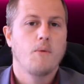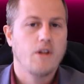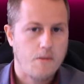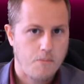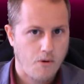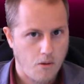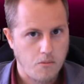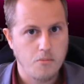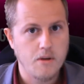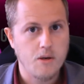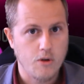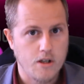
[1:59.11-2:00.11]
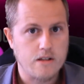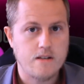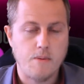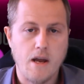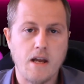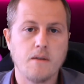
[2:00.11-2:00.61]
but they probably will
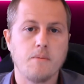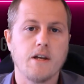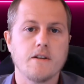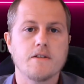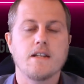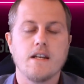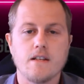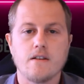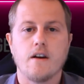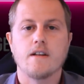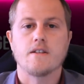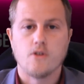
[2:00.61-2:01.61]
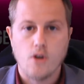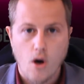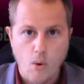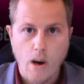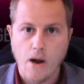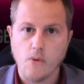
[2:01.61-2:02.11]
spend because these guys
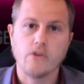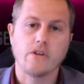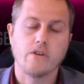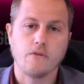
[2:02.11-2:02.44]
know how to